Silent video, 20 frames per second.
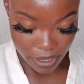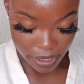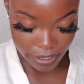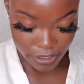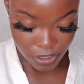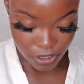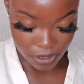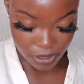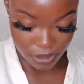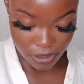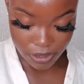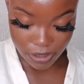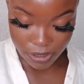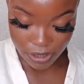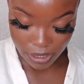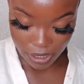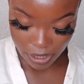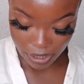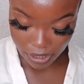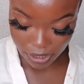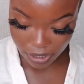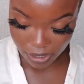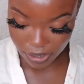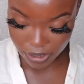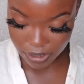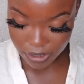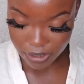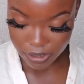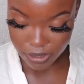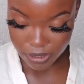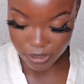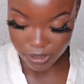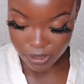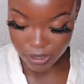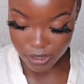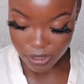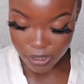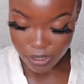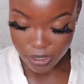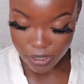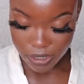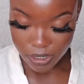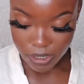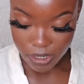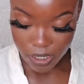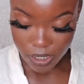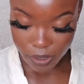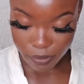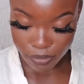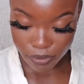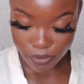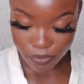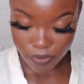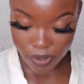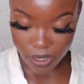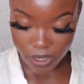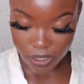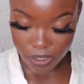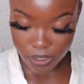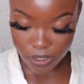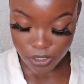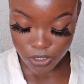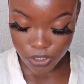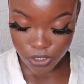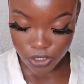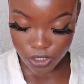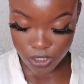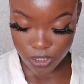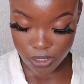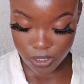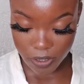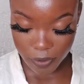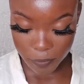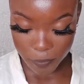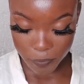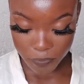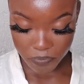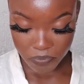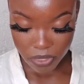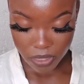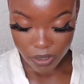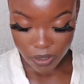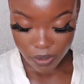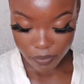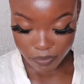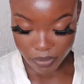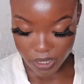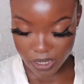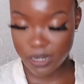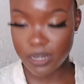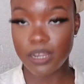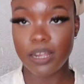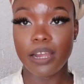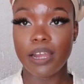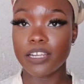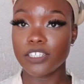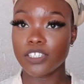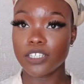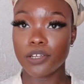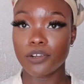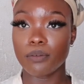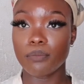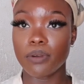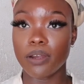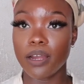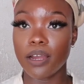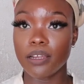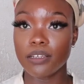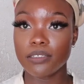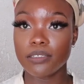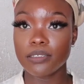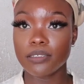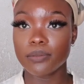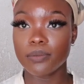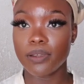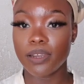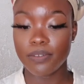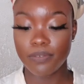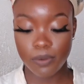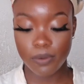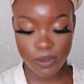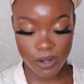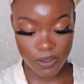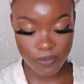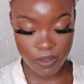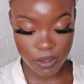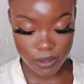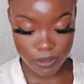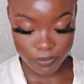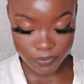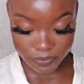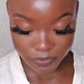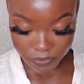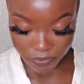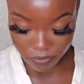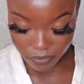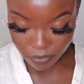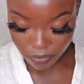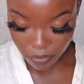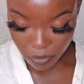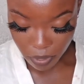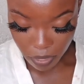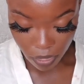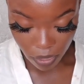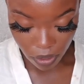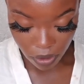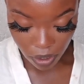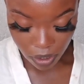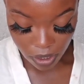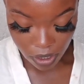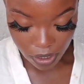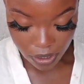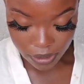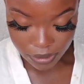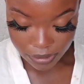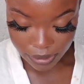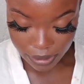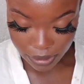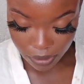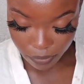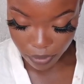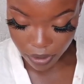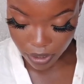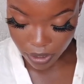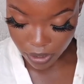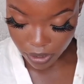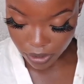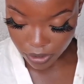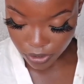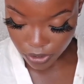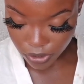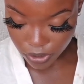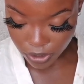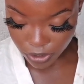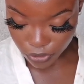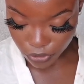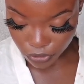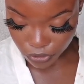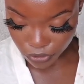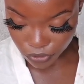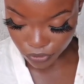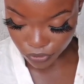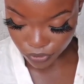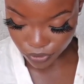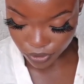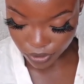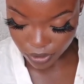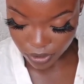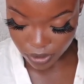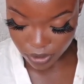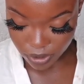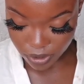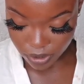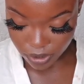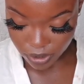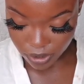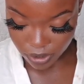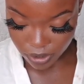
I just take a brush, be it an eyeshadow brush, whatever. Take a brush and choose.